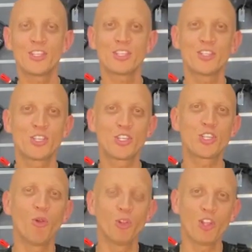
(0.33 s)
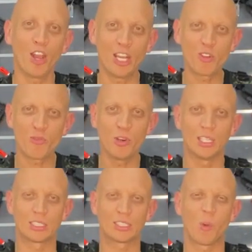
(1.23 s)
is a Soul Knowledge
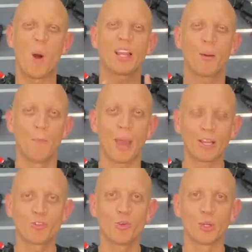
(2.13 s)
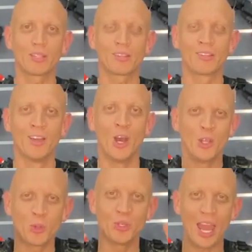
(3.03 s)
First. Welcome back to it.
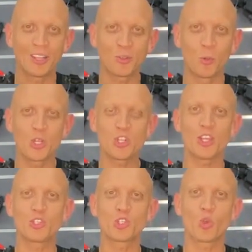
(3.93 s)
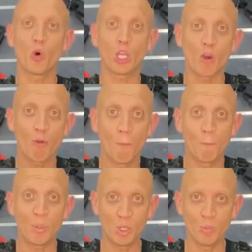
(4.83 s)
Tonight we share the story of
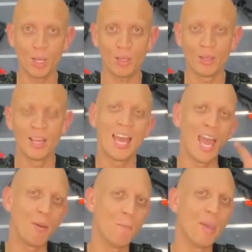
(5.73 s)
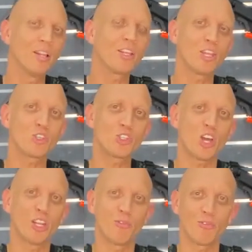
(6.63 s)
Puma and Metal Gear
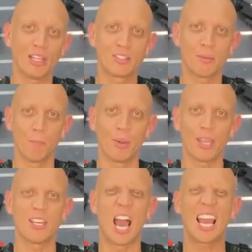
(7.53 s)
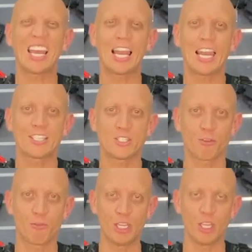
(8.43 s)
Solid Phantom Pain, a classic
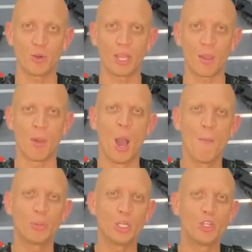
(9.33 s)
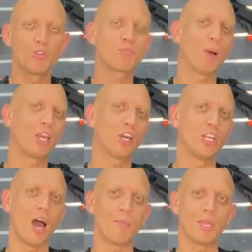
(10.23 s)
video game produced by
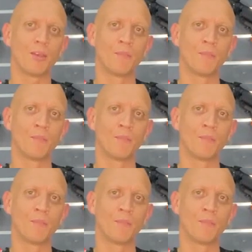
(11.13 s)
Konami.